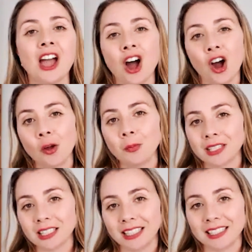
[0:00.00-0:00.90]
I hope this
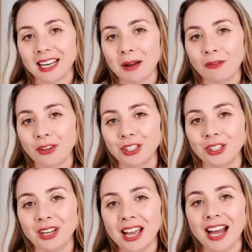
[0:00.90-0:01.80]
clears it up for
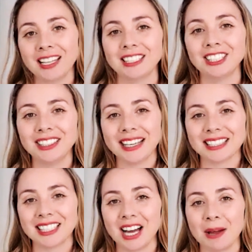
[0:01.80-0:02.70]
you. Until
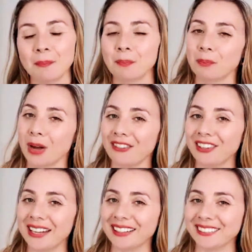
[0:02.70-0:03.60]
next time, bye for
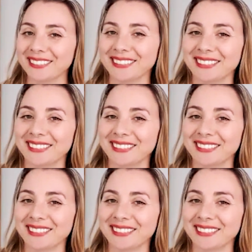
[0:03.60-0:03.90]
now.